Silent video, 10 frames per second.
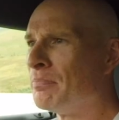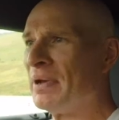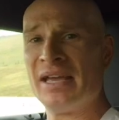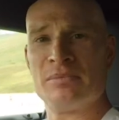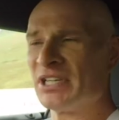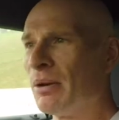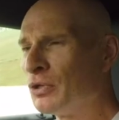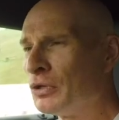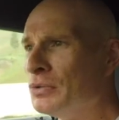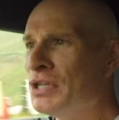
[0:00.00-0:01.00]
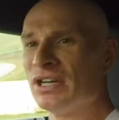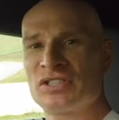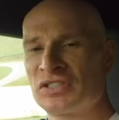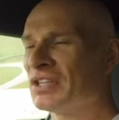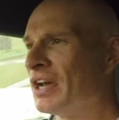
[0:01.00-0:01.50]
B M
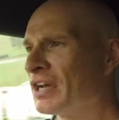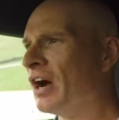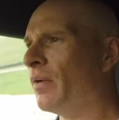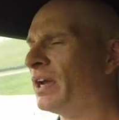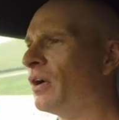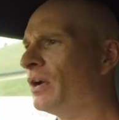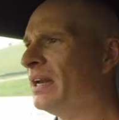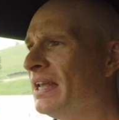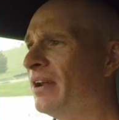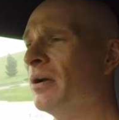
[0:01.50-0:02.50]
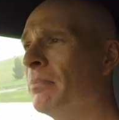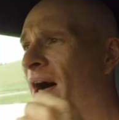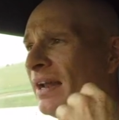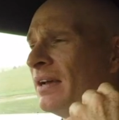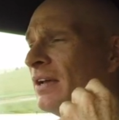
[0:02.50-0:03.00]
W-ness going on in here. It
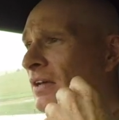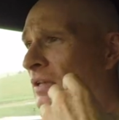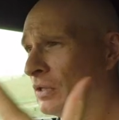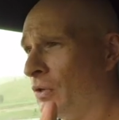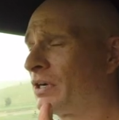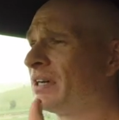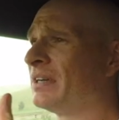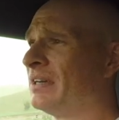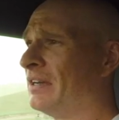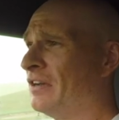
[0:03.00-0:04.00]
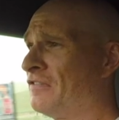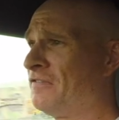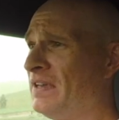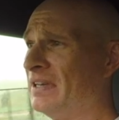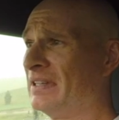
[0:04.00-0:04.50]
might look,
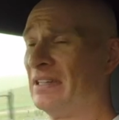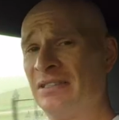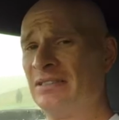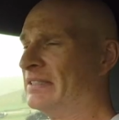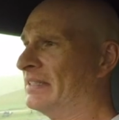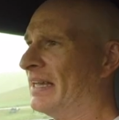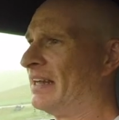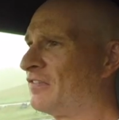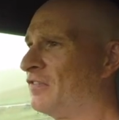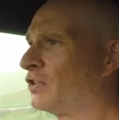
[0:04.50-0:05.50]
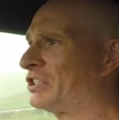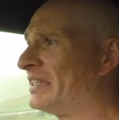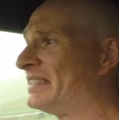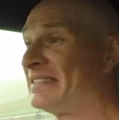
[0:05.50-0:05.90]
feel, and unfortunately